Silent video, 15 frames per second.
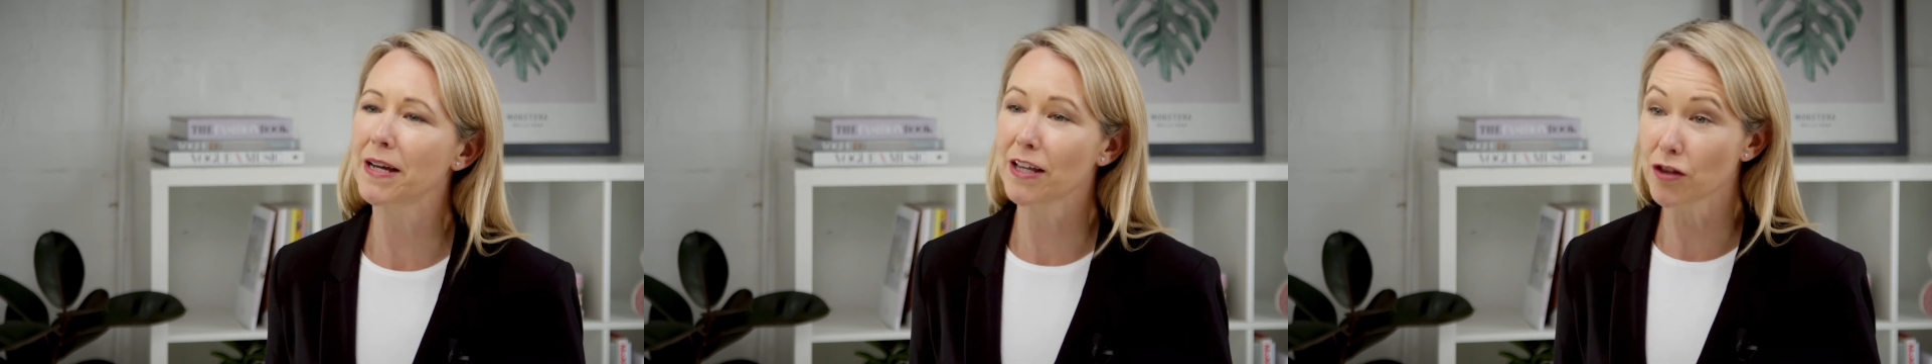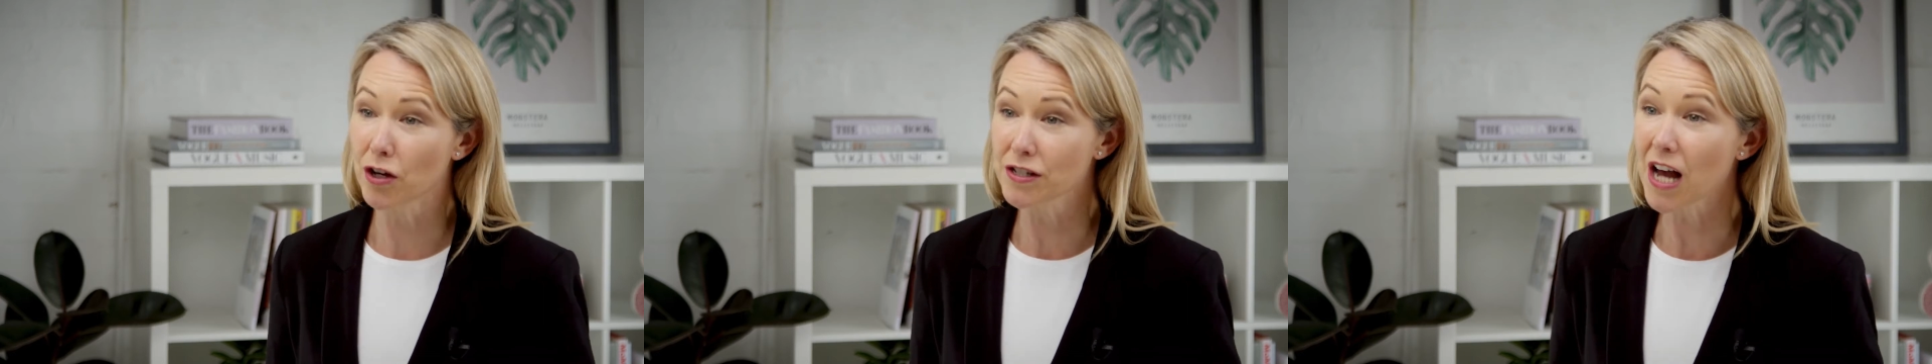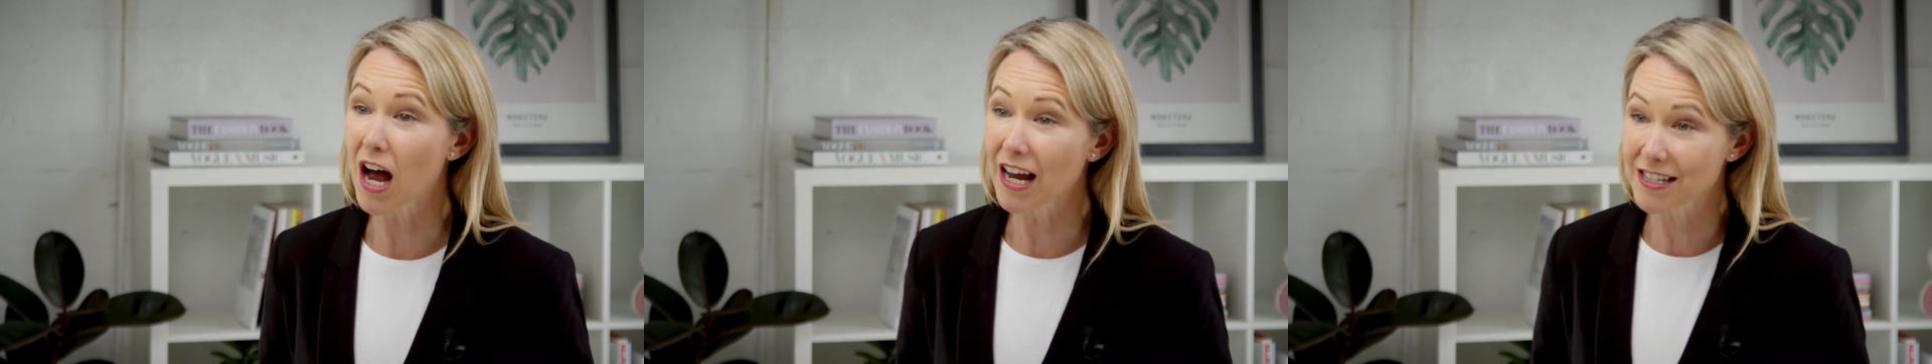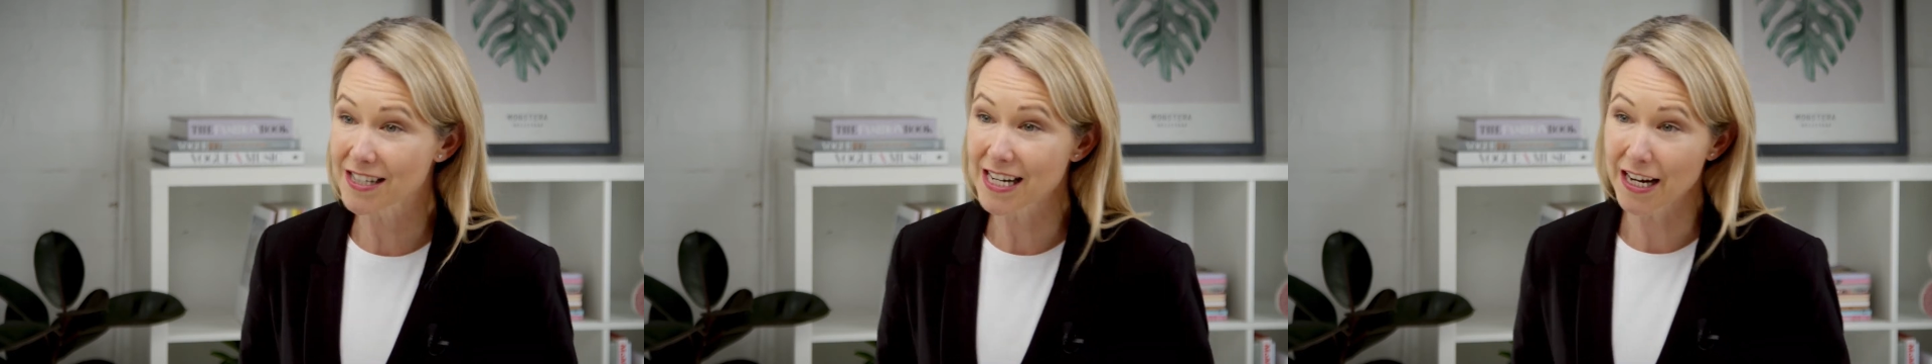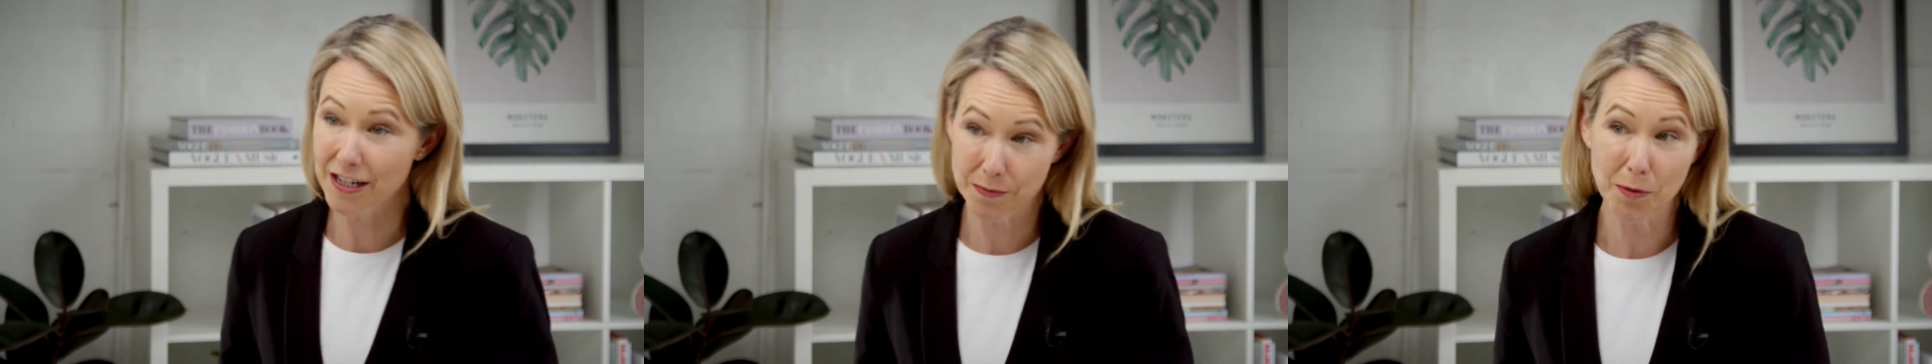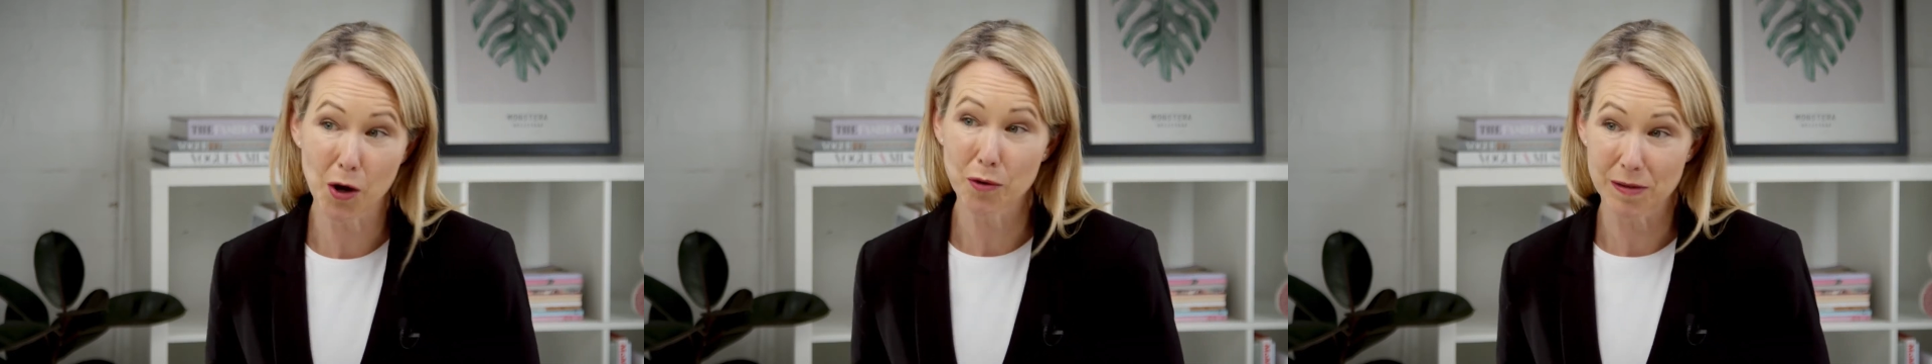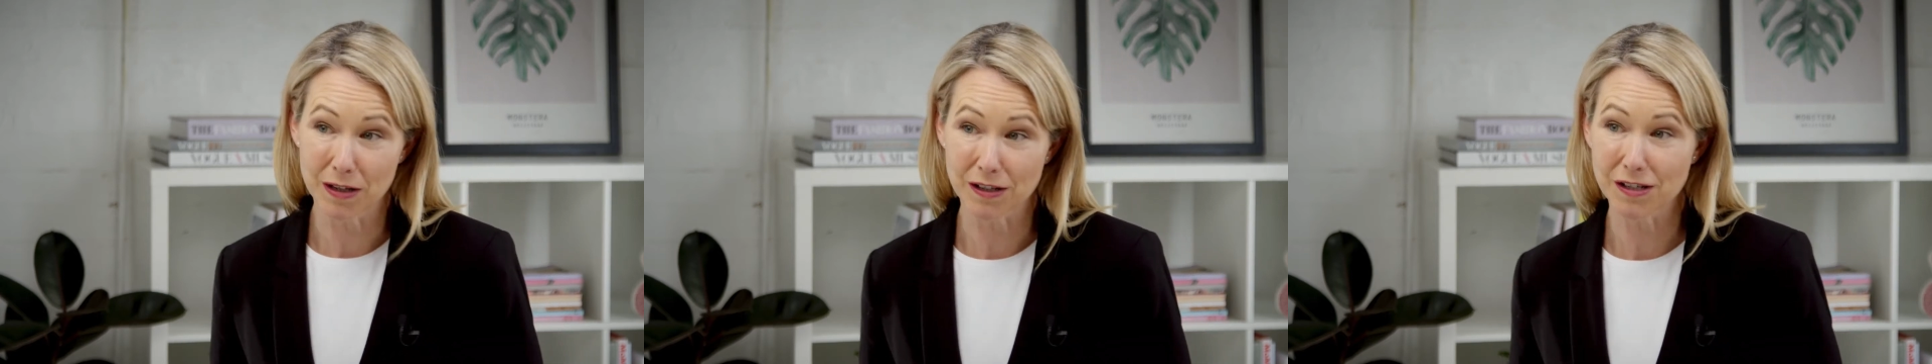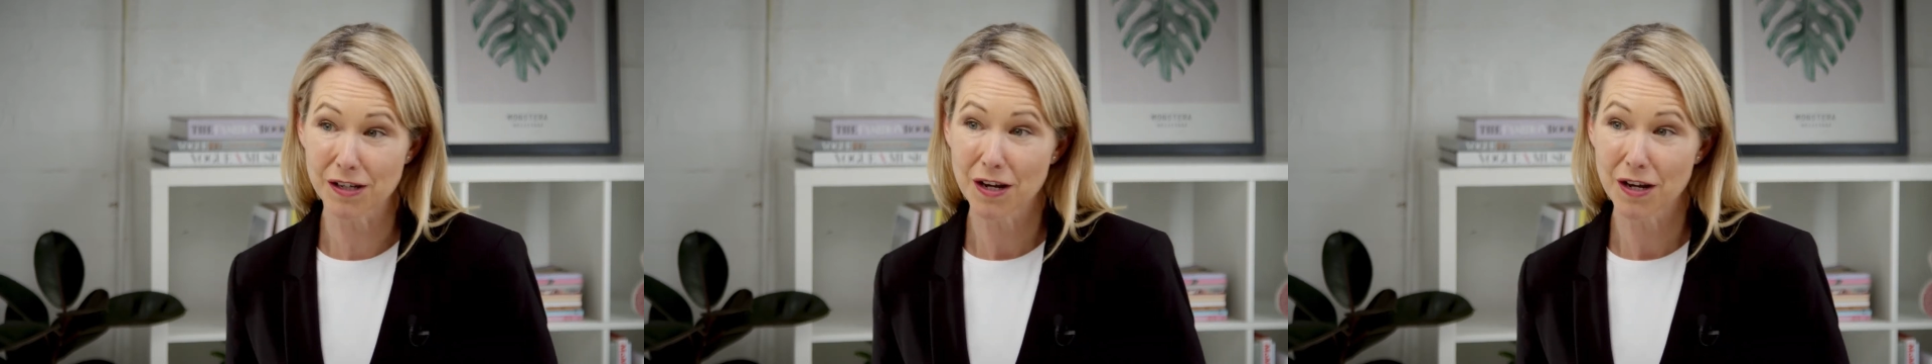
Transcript: in those high stakes moments.